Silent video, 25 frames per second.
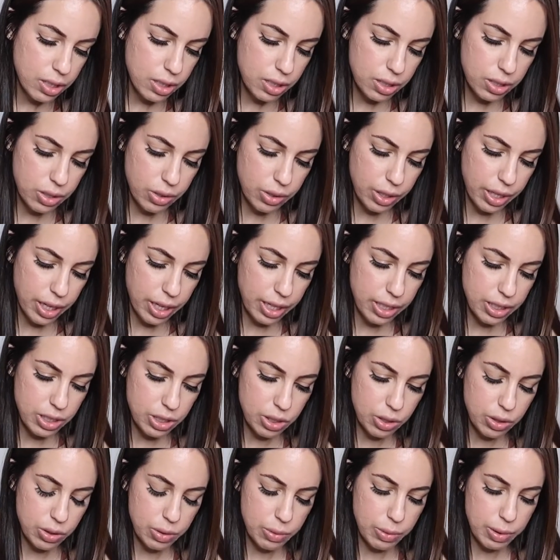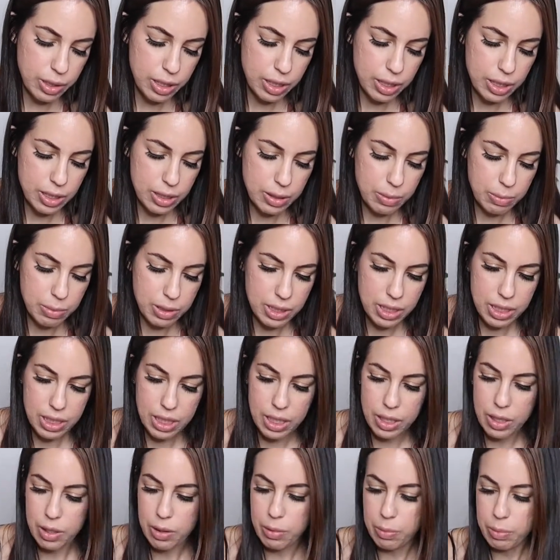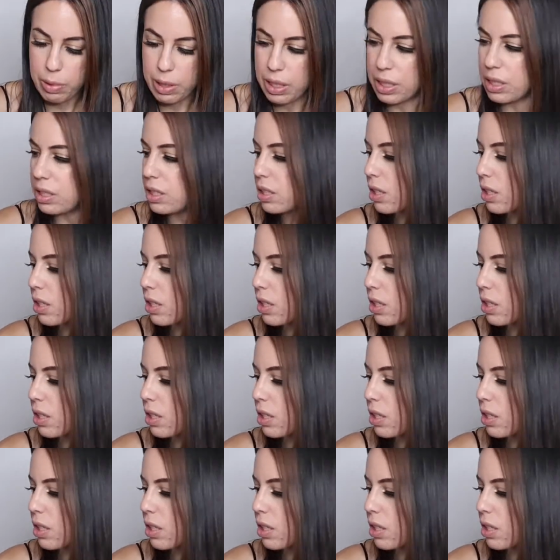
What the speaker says: So yeah, I do it with this mosquito bits.